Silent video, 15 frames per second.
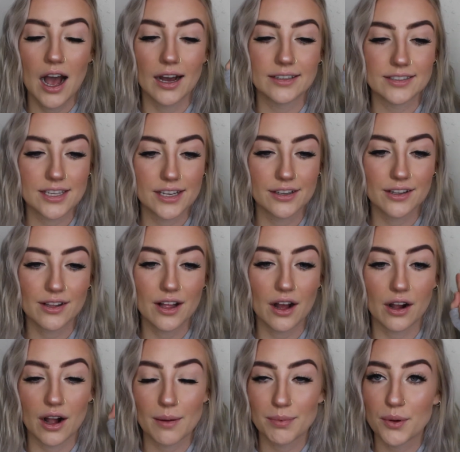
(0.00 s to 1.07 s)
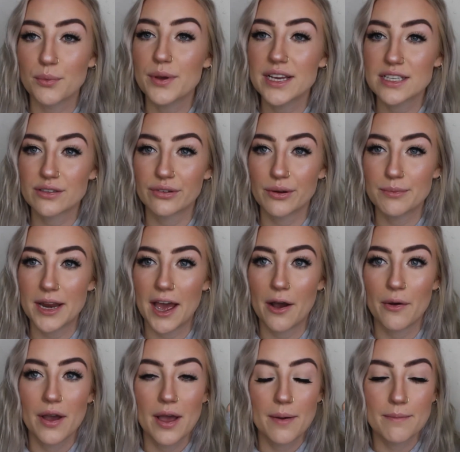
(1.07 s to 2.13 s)
until a couple weeks from
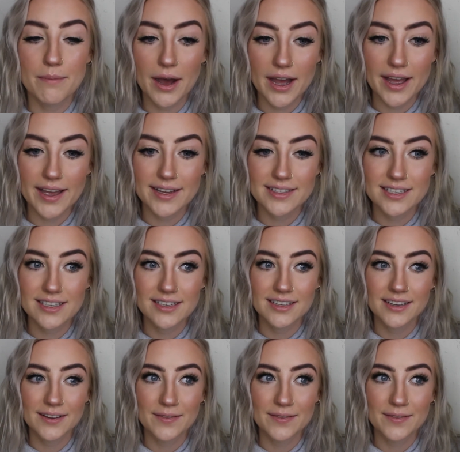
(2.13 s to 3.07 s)
now, but